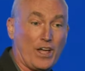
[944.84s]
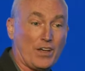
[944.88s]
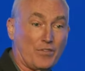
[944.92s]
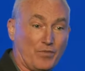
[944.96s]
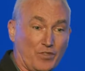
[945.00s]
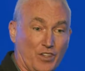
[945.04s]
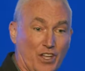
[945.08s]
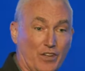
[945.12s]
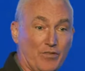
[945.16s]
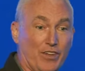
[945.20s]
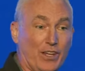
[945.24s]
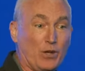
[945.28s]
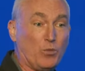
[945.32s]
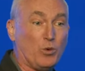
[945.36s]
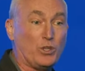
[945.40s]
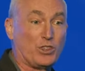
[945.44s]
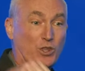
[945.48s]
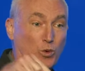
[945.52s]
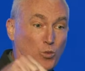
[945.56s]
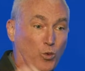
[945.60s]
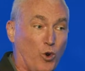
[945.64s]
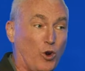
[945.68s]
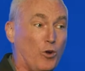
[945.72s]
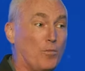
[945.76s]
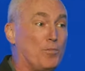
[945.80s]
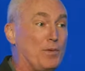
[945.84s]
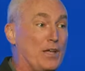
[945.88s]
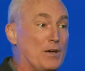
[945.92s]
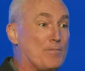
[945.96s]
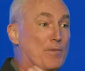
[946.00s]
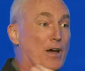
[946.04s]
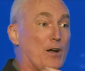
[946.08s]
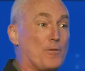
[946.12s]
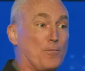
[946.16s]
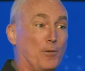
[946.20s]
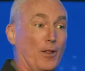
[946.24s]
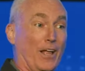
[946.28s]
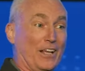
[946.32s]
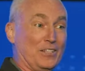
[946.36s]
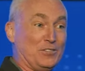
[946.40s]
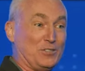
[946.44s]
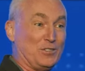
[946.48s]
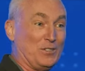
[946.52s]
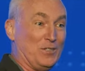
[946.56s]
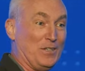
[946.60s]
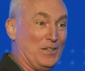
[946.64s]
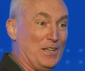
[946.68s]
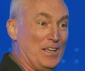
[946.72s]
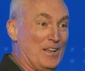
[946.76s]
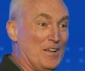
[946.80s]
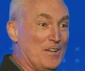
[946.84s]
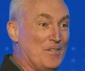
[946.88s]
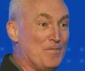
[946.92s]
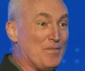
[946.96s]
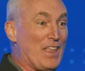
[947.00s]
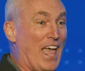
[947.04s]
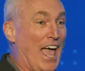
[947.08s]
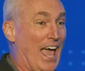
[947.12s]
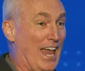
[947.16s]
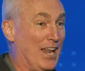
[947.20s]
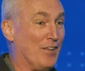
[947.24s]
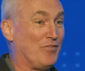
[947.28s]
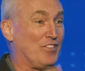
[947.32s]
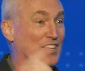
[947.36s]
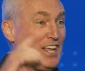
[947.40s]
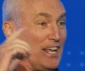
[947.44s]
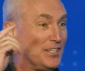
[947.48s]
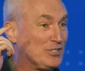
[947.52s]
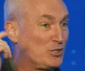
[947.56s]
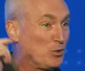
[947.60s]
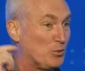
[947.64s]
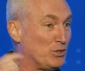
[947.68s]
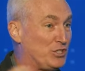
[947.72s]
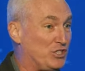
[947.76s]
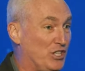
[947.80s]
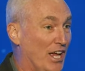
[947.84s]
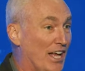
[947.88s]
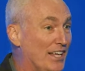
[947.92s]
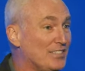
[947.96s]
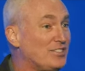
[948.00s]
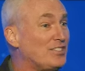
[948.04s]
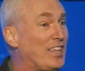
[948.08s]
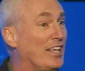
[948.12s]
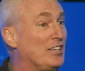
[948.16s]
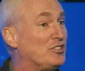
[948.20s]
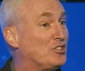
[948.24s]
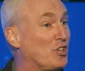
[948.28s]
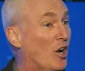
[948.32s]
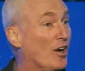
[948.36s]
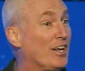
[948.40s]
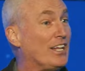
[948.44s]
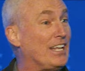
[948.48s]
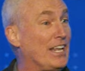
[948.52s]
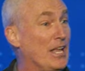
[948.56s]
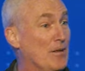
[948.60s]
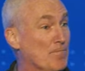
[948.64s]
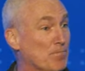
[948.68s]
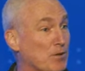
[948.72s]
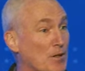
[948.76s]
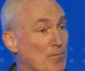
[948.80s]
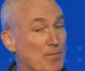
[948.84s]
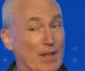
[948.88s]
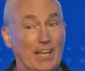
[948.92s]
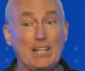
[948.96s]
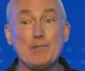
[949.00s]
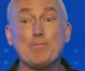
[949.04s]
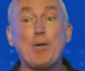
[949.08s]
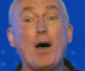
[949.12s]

of living, would the world be a better place? And if the answer was yes, they started implementing